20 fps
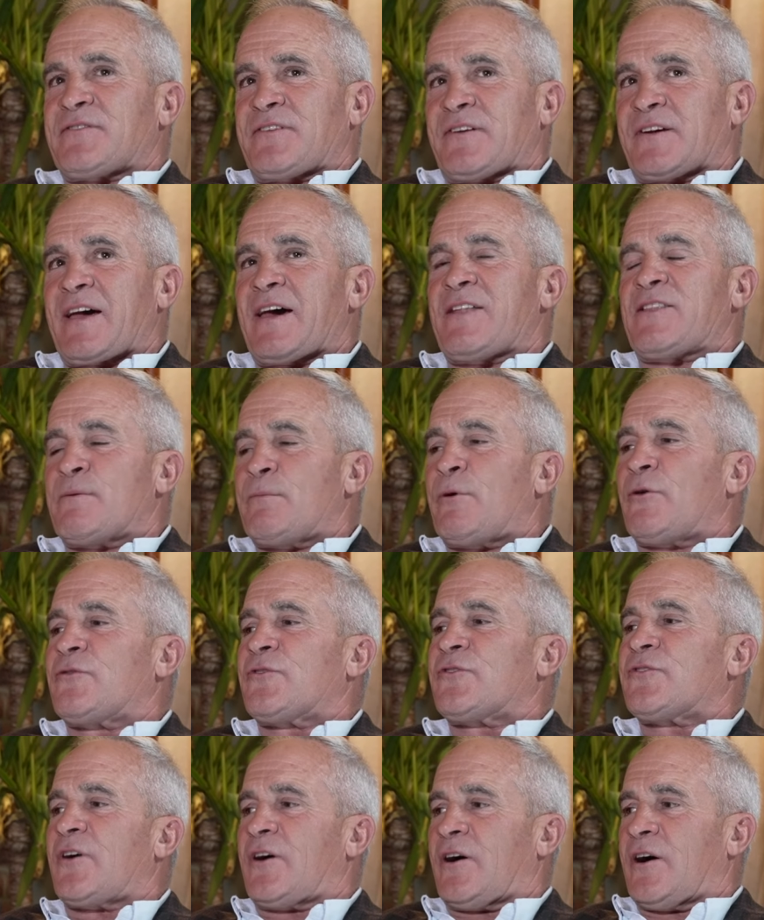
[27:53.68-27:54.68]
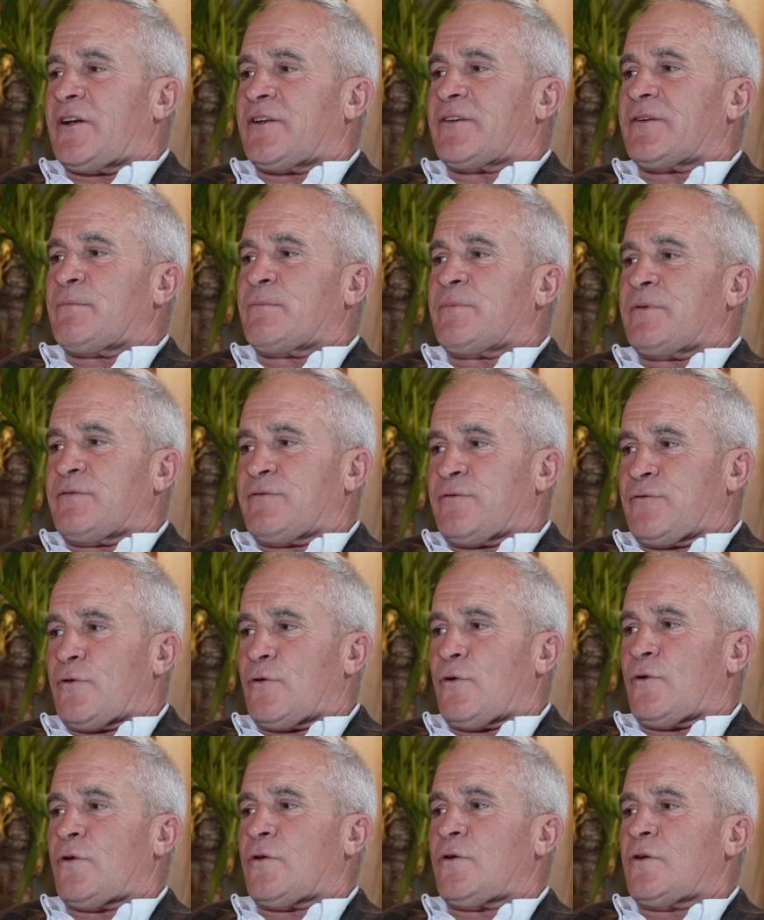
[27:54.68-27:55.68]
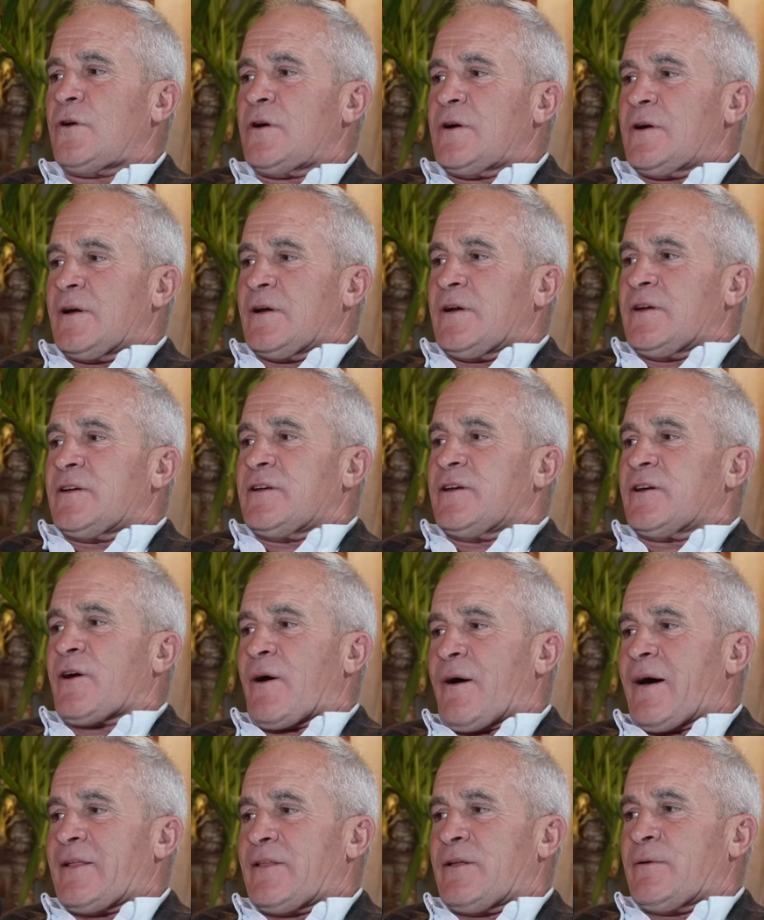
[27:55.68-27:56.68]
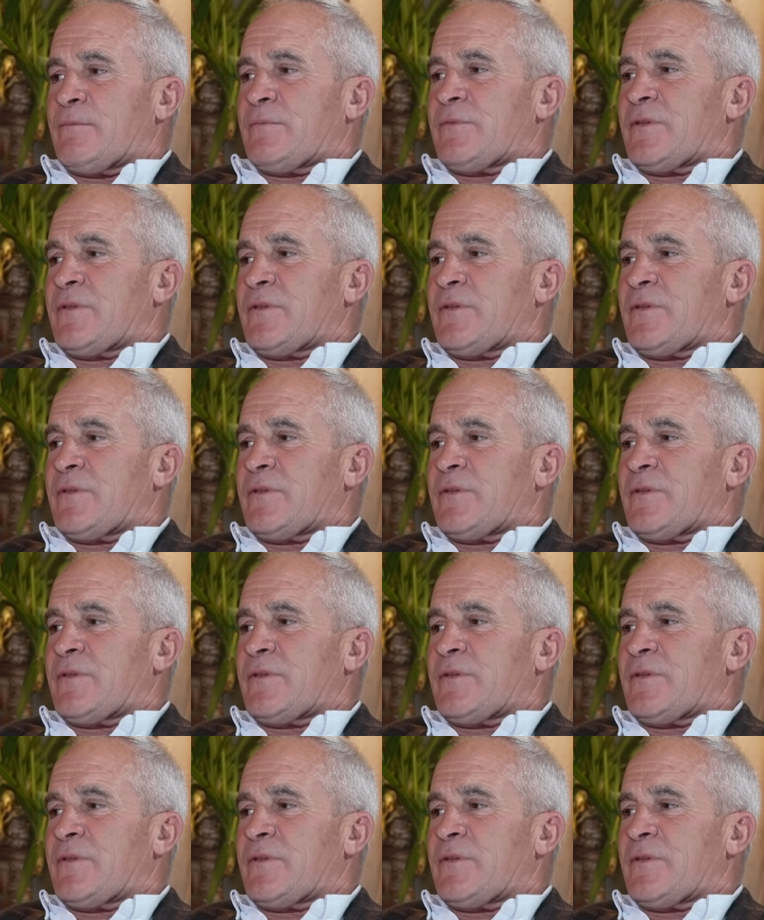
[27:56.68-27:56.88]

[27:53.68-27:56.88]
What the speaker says: to get them on side before you go at them.